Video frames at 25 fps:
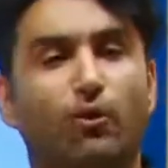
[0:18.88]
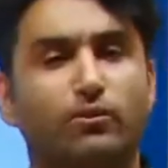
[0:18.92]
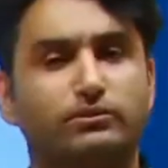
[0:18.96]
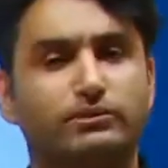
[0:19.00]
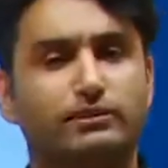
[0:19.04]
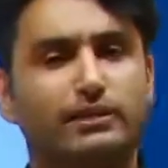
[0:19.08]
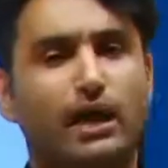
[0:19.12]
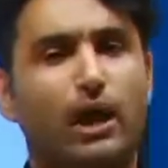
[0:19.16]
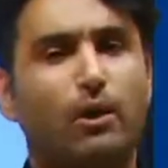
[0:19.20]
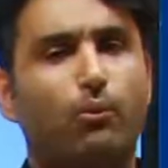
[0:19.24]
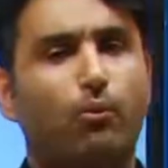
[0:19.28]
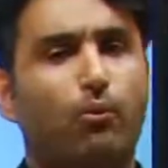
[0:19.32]

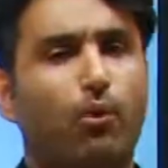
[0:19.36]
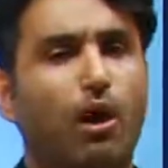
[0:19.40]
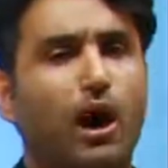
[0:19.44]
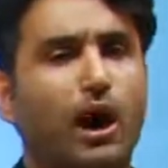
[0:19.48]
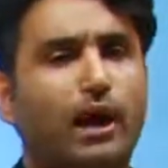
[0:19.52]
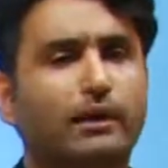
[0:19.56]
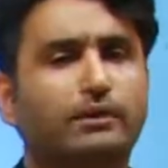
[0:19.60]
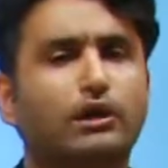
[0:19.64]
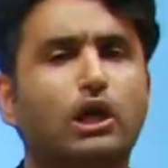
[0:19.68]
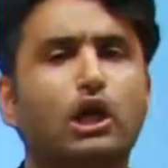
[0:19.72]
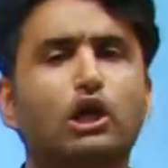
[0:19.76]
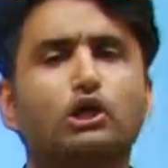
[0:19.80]
Step
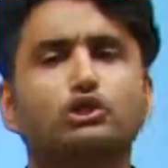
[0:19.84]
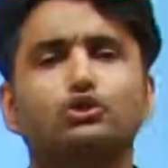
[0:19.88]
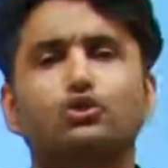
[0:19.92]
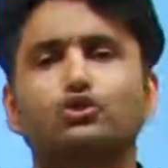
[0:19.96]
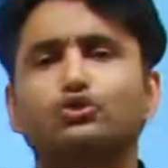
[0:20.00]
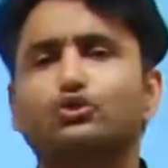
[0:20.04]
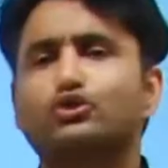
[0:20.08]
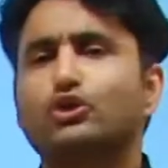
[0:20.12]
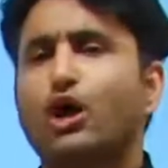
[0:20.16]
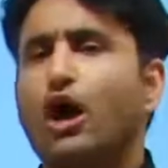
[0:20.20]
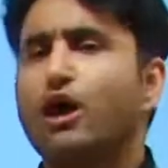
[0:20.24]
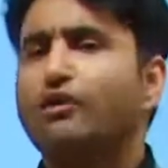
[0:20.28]
1.
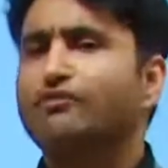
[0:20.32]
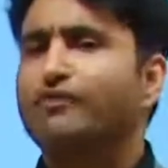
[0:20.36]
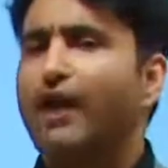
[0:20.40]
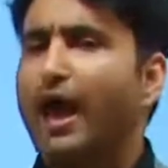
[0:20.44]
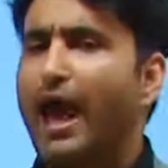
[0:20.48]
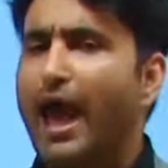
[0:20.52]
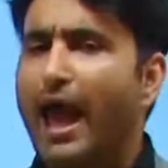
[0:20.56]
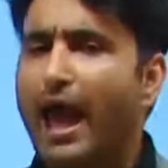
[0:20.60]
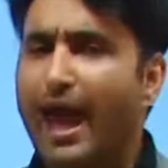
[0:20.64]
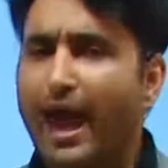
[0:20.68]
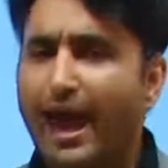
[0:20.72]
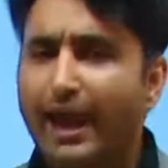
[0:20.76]
To
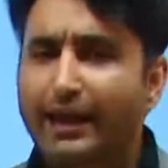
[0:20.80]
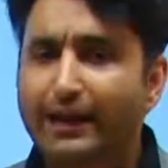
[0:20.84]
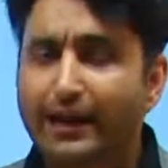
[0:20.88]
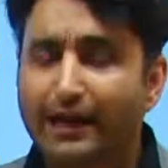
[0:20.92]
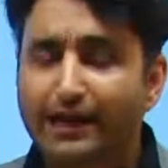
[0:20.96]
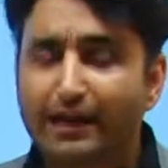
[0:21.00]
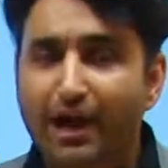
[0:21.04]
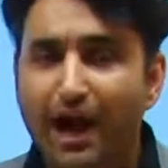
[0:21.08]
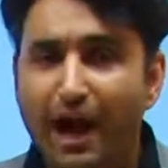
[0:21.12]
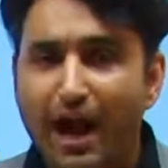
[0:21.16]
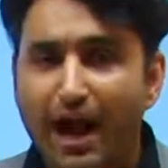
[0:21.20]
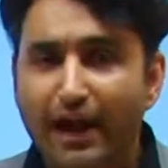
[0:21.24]
solve
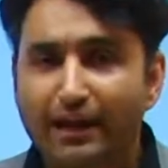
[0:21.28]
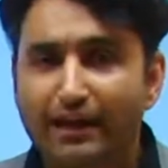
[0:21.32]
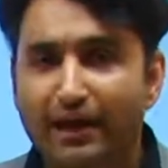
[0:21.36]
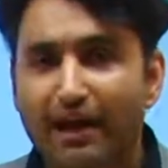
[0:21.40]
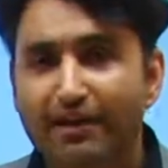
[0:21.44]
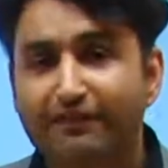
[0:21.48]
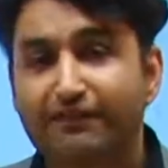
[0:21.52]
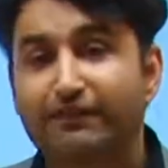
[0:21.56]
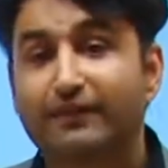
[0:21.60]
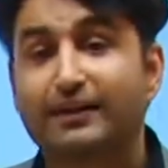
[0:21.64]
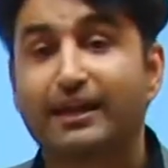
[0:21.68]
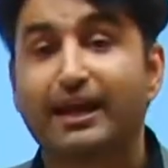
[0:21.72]
any kind
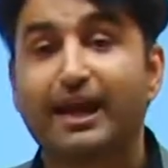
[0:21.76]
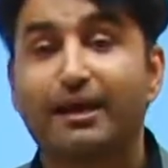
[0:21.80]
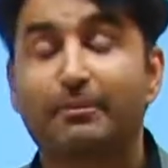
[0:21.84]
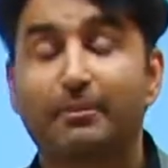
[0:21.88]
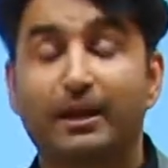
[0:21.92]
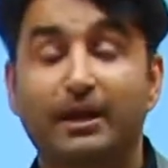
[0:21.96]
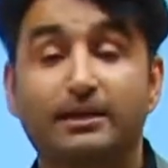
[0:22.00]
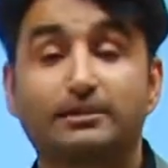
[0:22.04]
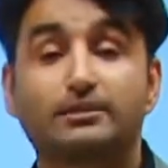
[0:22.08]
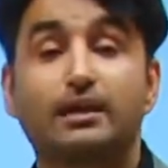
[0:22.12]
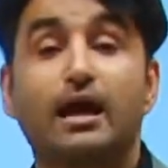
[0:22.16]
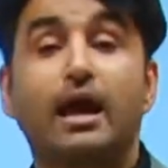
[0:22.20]
of
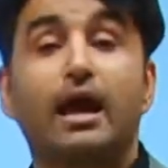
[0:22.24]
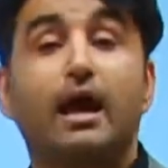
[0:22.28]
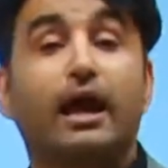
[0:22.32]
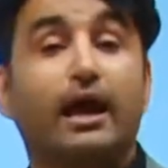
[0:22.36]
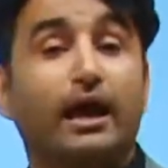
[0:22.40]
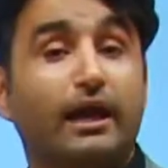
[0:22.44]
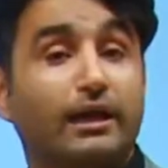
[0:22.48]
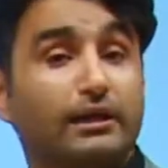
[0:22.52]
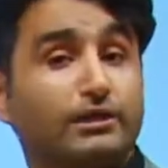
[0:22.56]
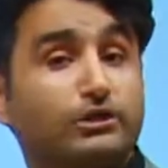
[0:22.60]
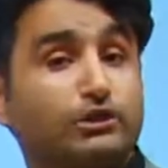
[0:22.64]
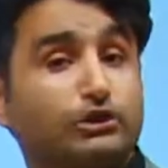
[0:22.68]
limits
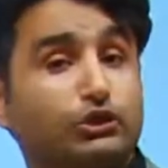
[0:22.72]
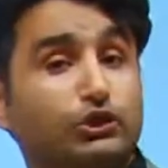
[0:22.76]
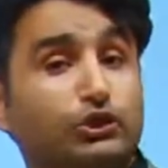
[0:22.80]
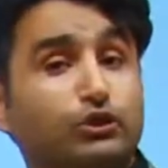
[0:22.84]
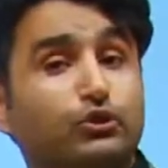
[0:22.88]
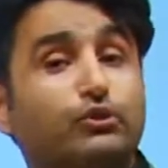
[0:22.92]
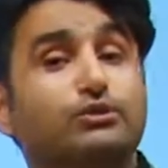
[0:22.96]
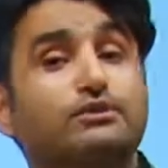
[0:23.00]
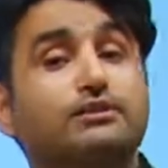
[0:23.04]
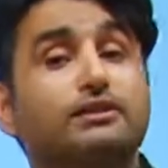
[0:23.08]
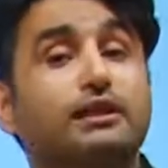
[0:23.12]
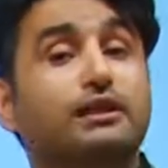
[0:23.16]
is
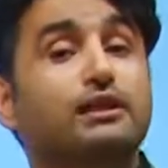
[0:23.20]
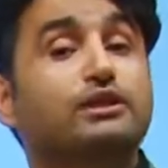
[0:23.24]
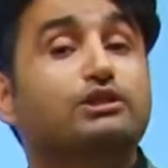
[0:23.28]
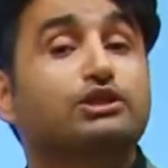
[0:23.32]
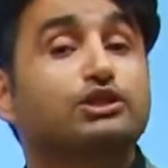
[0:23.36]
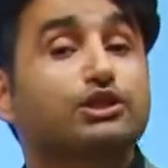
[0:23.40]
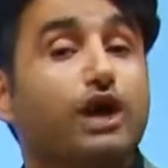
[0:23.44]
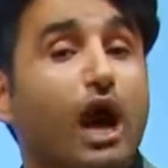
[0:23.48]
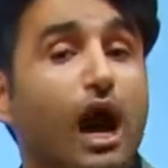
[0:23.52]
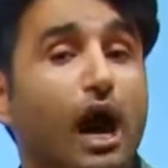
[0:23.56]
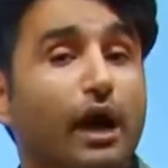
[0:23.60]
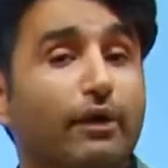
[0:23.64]
using
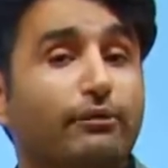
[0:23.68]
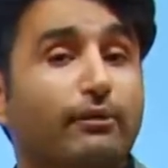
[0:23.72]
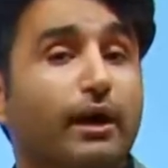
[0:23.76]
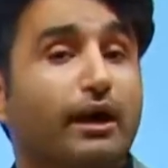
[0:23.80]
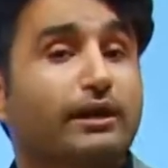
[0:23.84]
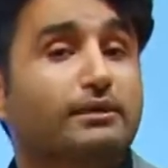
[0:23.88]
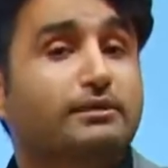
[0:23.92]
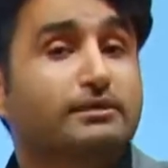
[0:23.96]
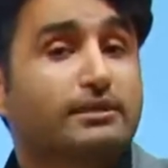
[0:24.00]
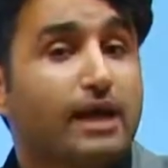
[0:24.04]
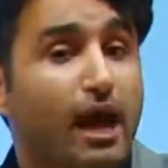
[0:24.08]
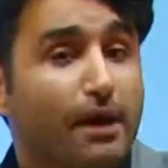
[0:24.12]

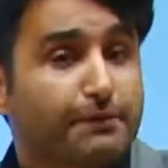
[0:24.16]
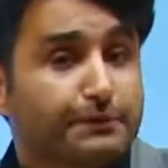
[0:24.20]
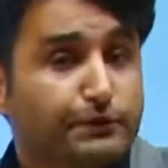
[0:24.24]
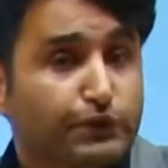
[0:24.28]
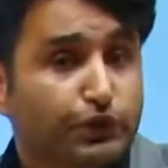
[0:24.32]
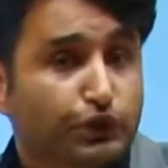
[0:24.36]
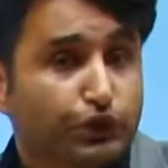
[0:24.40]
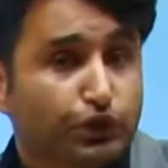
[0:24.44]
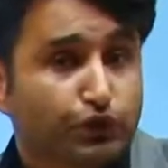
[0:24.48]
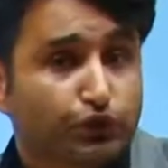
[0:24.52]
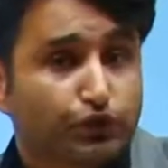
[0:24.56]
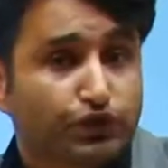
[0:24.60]
direct
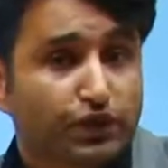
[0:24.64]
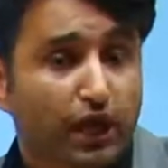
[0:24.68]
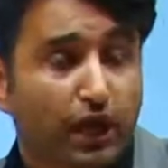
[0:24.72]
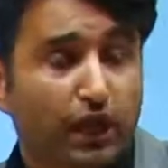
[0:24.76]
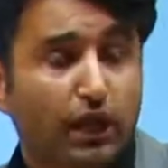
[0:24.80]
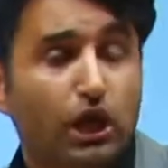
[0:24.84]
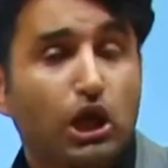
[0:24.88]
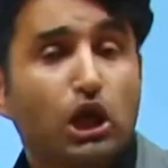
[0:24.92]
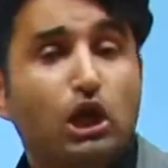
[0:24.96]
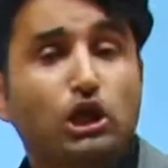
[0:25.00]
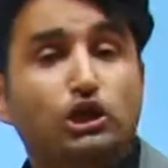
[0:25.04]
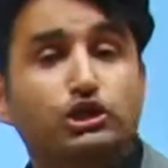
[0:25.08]

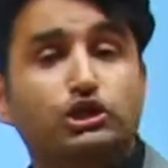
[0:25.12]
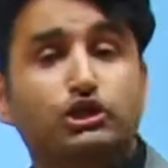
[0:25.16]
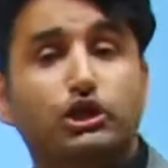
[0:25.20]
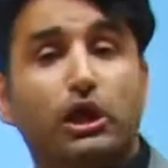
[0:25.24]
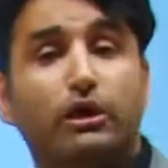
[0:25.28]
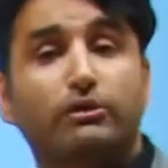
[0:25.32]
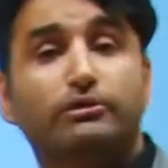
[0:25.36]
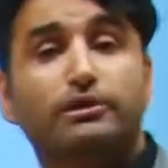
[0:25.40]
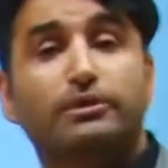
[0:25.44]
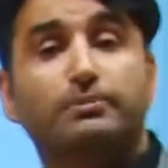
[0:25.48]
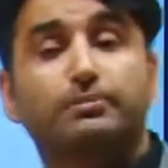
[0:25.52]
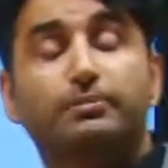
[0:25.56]
substitution.
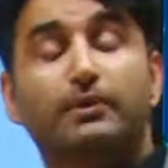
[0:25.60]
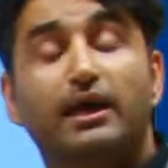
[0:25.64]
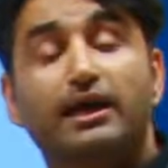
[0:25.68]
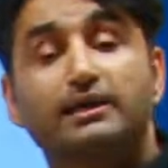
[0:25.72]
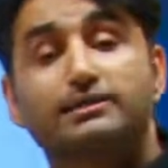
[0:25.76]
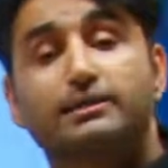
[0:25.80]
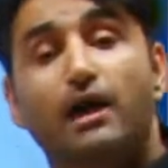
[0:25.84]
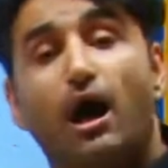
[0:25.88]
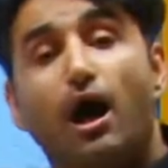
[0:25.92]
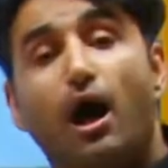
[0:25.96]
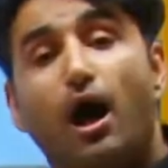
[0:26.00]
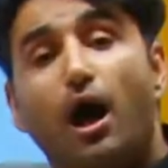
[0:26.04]
So,
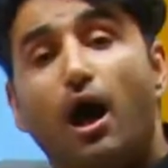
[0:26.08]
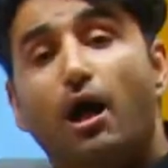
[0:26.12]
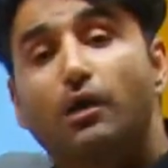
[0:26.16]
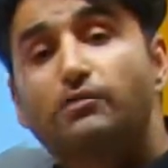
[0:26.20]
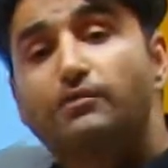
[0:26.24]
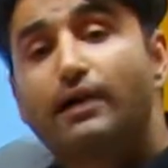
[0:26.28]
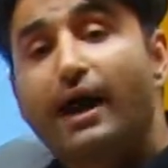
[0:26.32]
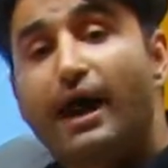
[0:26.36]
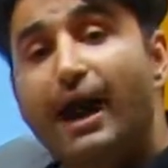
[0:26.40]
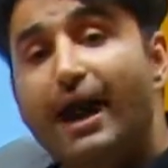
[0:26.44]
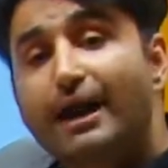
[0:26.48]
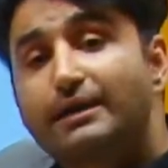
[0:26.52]
replace
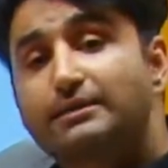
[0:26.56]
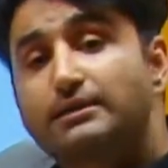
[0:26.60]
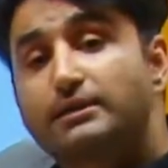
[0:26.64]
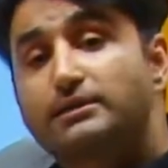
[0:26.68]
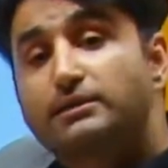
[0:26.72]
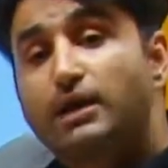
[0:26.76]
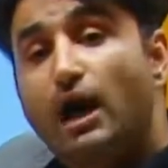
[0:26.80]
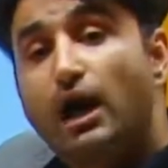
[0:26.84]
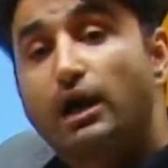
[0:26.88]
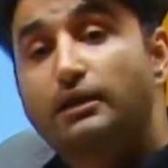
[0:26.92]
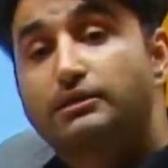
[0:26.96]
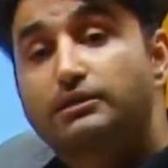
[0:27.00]
all the
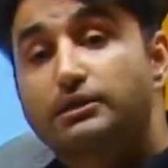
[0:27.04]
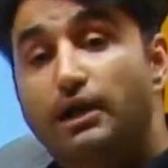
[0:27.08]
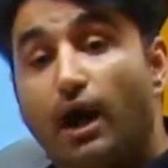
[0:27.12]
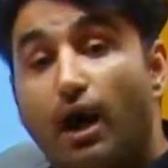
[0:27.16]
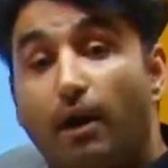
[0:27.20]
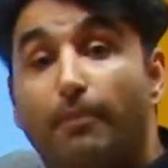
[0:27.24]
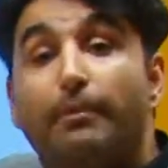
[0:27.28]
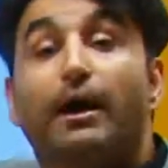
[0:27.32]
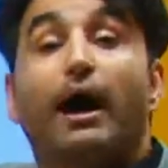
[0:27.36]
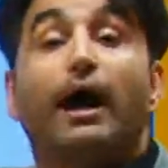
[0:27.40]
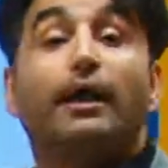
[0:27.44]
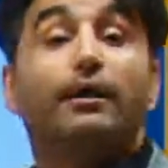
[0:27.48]
x's on
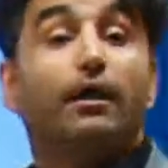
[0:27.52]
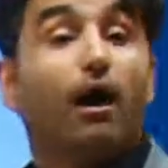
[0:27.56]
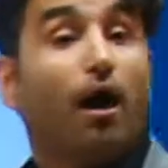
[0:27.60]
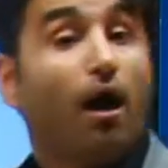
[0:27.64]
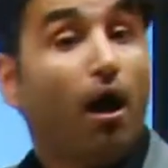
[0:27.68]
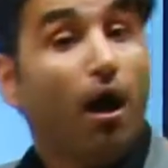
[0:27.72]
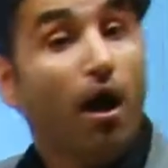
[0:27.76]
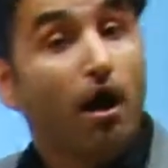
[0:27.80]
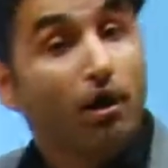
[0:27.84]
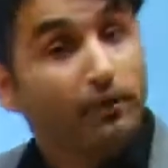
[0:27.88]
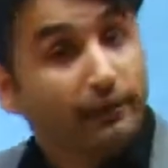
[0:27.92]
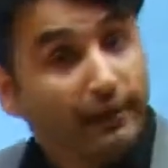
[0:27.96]
top and
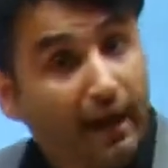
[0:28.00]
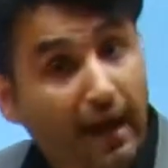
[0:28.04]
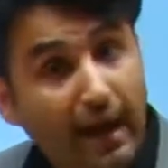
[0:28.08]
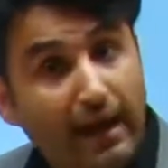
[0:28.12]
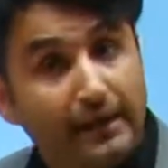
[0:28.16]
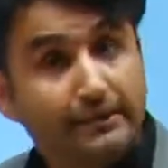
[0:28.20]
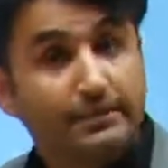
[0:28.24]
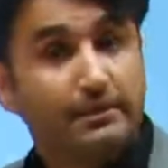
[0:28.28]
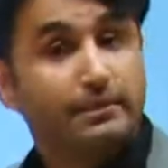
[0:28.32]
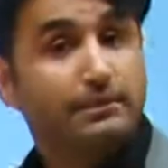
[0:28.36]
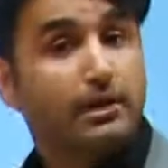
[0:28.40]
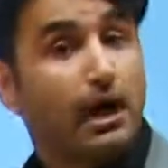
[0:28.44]
all the
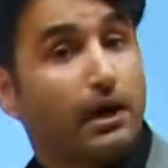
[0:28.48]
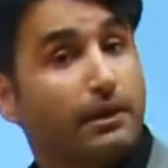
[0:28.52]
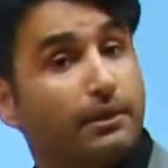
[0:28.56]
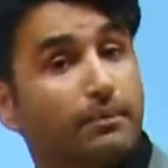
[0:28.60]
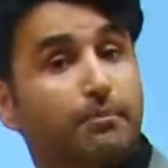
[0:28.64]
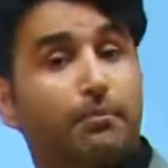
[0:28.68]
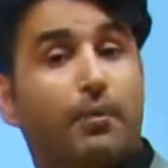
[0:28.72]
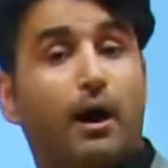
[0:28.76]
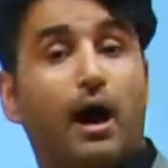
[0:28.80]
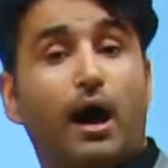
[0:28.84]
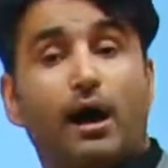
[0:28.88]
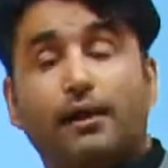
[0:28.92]
x's on
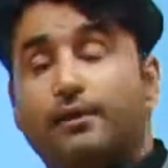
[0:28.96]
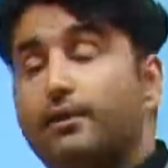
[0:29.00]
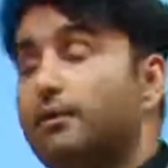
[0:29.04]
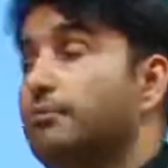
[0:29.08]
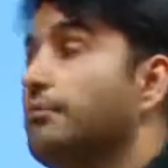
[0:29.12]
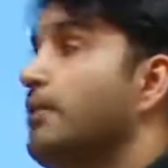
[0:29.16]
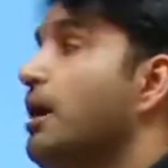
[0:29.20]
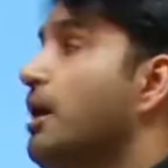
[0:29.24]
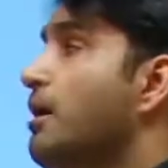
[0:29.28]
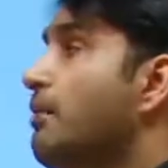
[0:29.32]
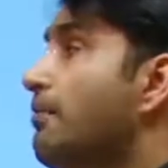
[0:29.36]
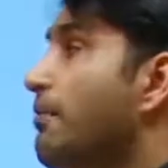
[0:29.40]
the
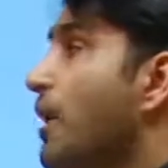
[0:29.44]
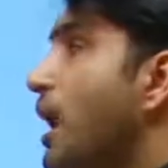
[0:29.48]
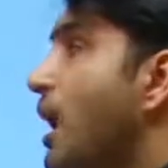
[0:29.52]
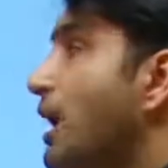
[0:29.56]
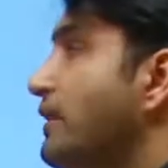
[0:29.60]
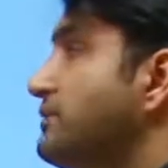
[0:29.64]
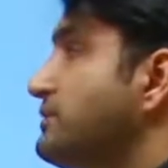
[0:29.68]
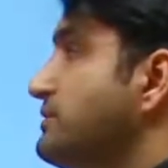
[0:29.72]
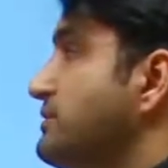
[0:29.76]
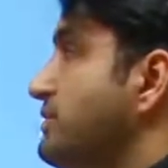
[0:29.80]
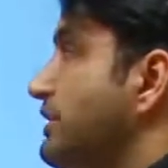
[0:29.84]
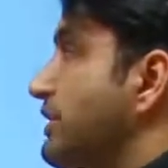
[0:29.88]
bottom
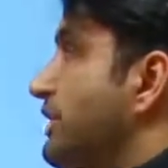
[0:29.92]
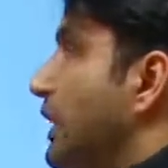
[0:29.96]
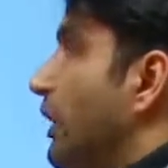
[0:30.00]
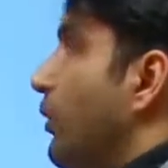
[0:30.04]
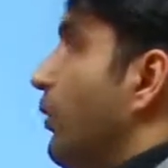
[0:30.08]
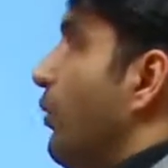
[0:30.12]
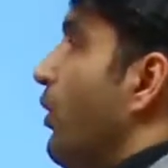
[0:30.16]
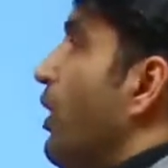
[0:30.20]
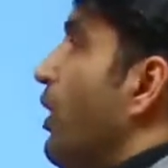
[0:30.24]
by 0,